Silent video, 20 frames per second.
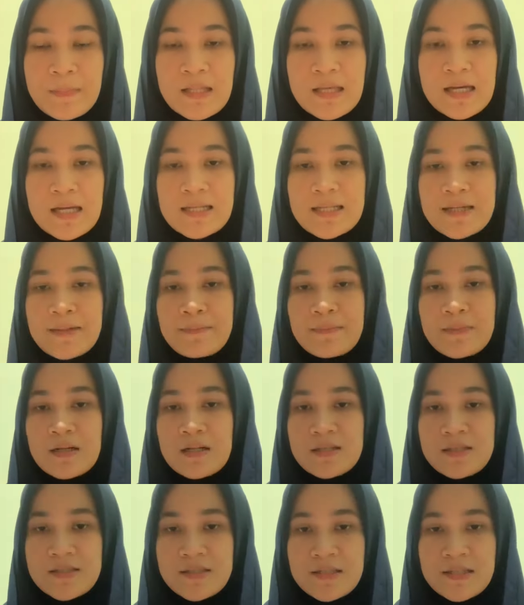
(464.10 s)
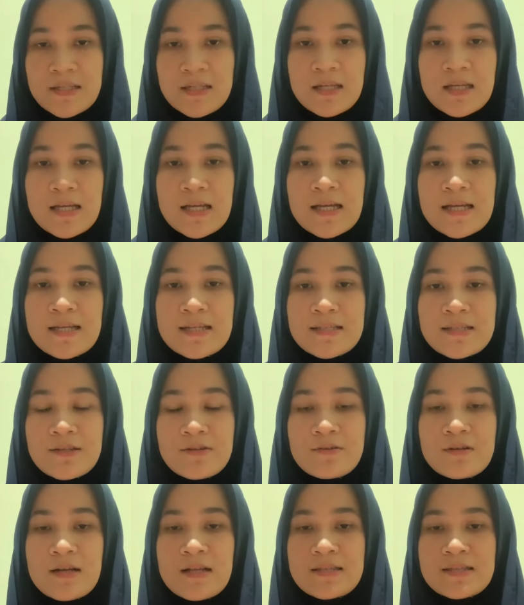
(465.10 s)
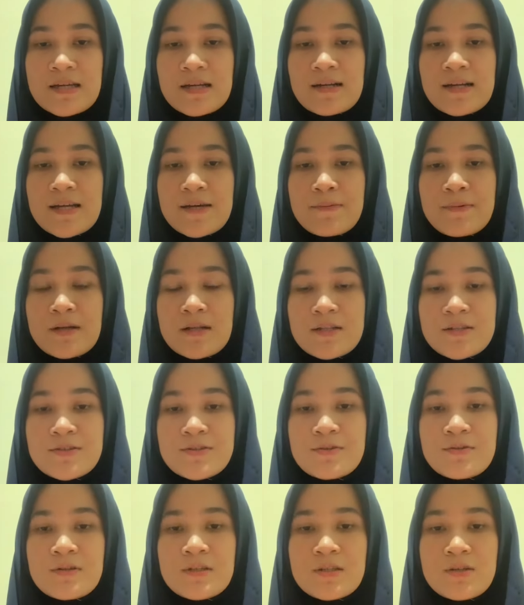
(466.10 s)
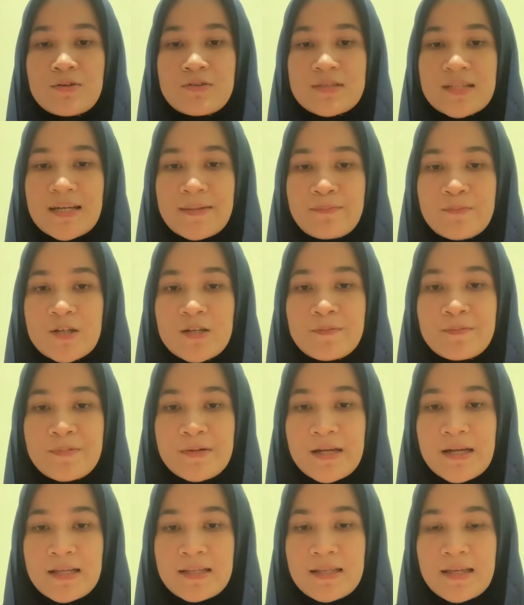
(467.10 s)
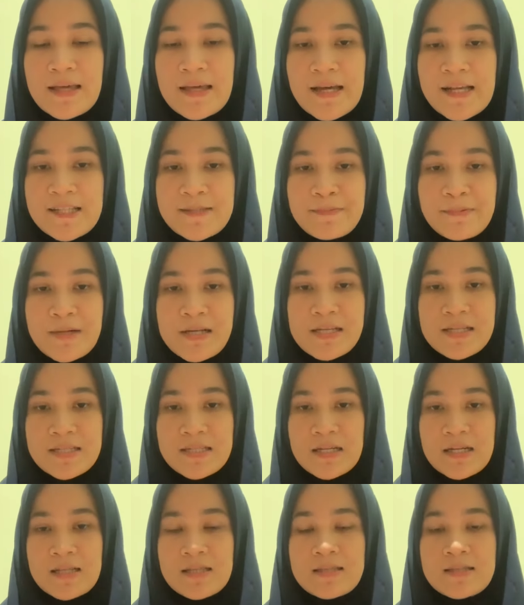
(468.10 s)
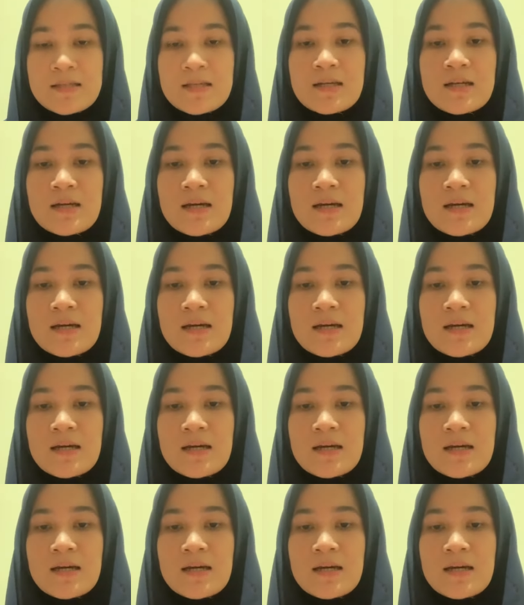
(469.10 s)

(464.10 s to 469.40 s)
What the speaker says: And number 3, students are able to use appropriate expressions